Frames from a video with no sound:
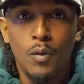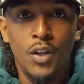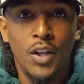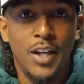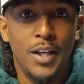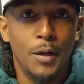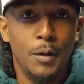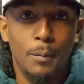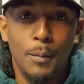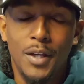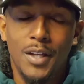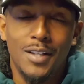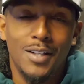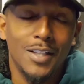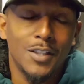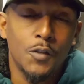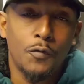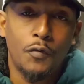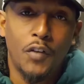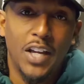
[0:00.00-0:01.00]
And
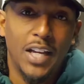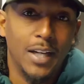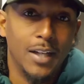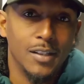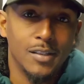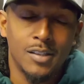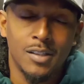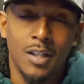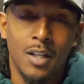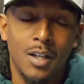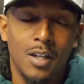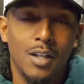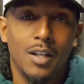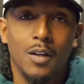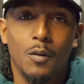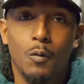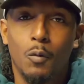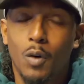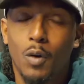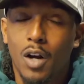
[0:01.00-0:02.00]
as fans,
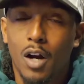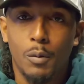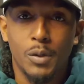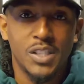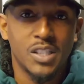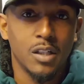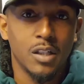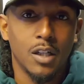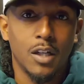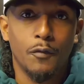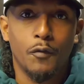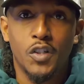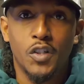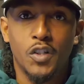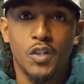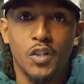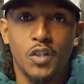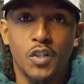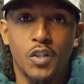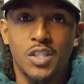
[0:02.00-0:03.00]
we're always looking for
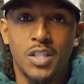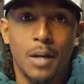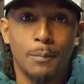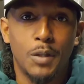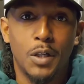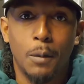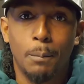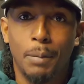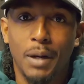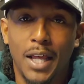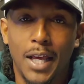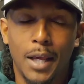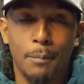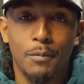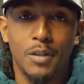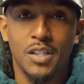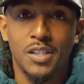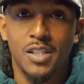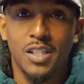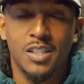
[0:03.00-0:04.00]
something to blame.
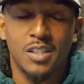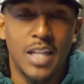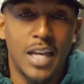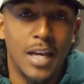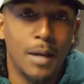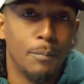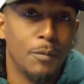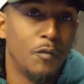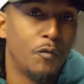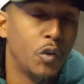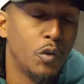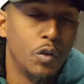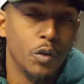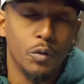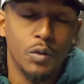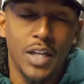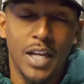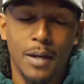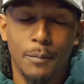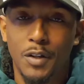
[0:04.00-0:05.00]
It's damned if you do,
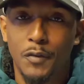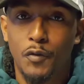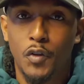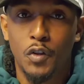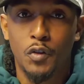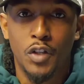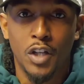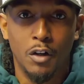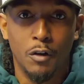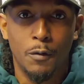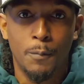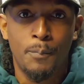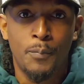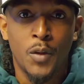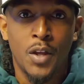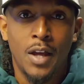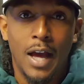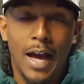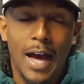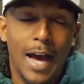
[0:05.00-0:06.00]
damned if you don't.
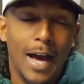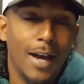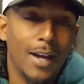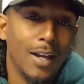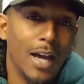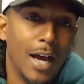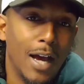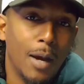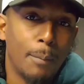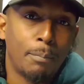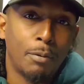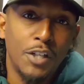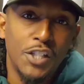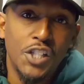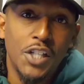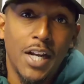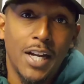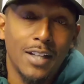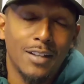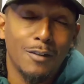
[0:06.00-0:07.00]
I
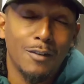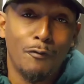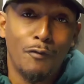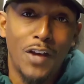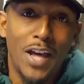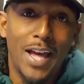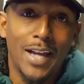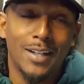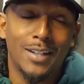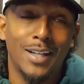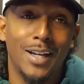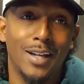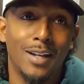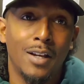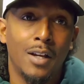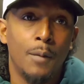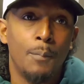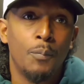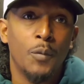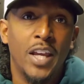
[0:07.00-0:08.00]
appreciated the fact that
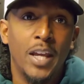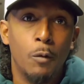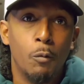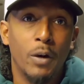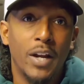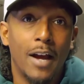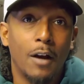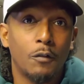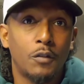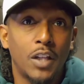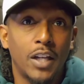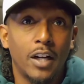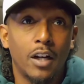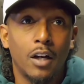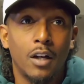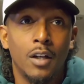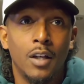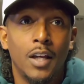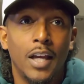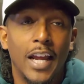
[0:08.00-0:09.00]
he went out
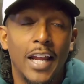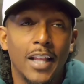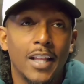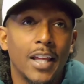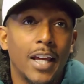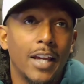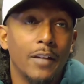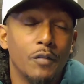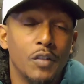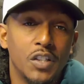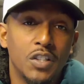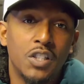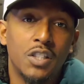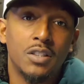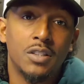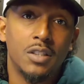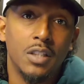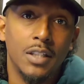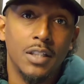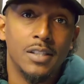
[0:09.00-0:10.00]
there and gave his
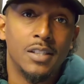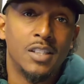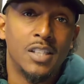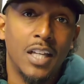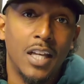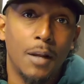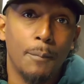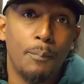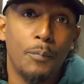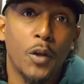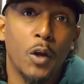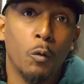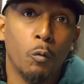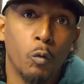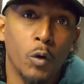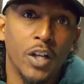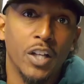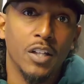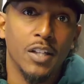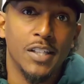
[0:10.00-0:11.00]
team a
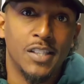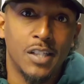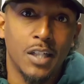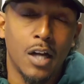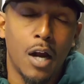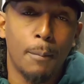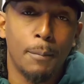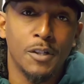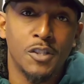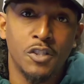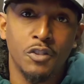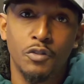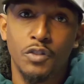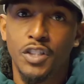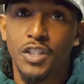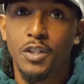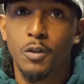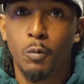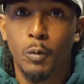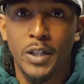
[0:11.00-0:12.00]
realistic
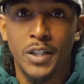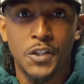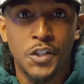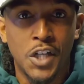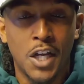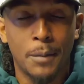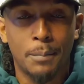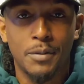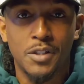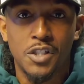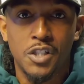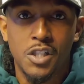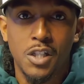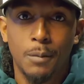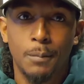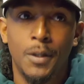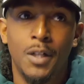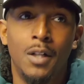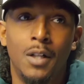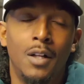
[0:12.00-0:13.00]
opportunity to win a
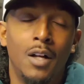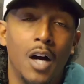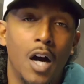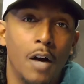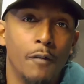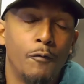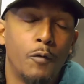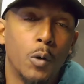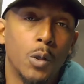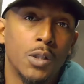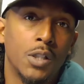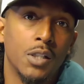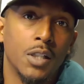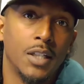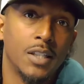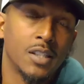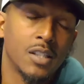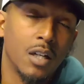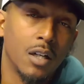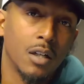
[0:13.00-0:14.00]
championship. Unfortunately,
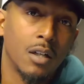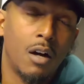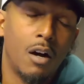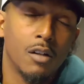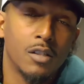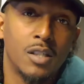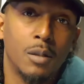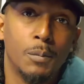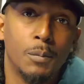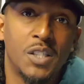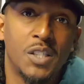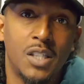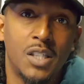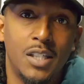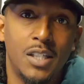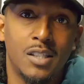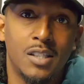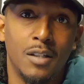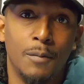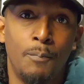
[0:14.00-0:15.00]
it's going to cost him a
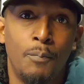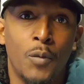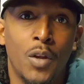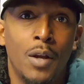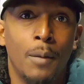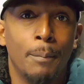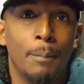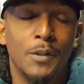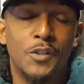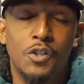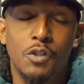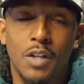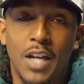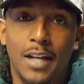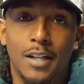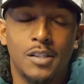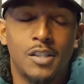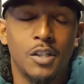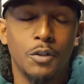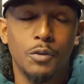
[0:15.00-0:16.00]
season, but you got
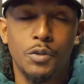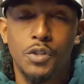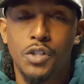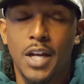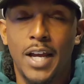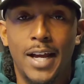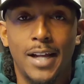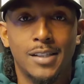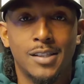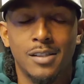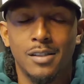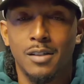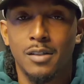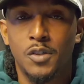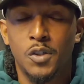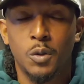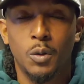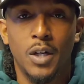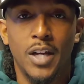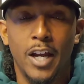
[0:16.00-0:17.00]
to tilt your hat
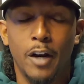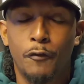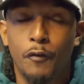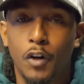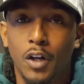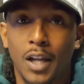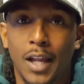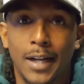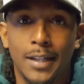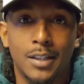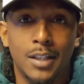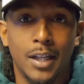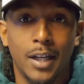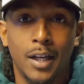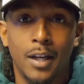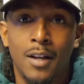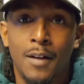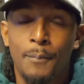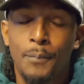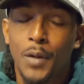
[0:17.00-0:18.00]
to an effort like that.
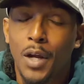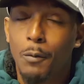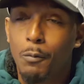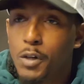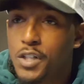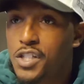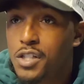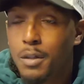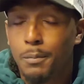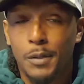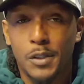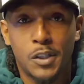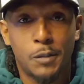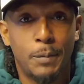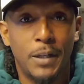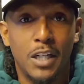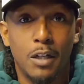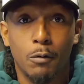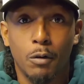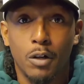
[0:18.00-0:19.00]
I'm wishing him a
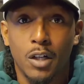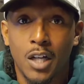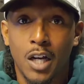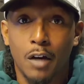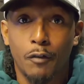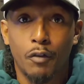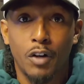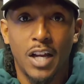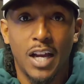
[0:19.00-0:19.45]
speedy recovery.